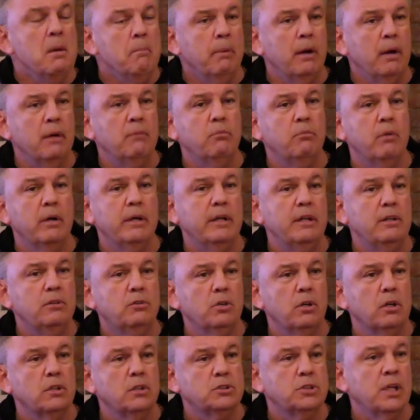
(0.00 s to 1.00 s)
But when he
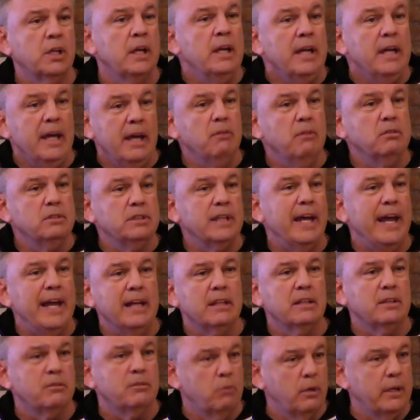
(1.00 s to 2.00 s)
took a shot, he was
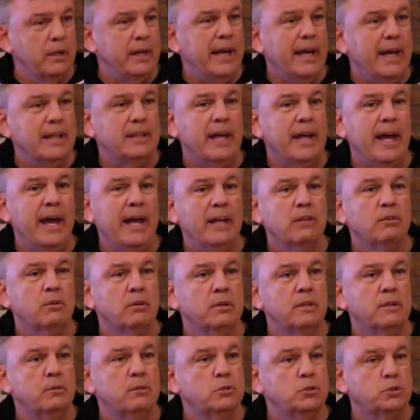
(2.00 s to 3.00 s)
handling what he had to
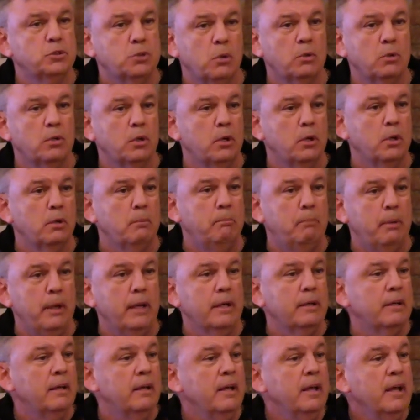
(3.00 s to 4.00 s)
handle, and he was showing a good beard.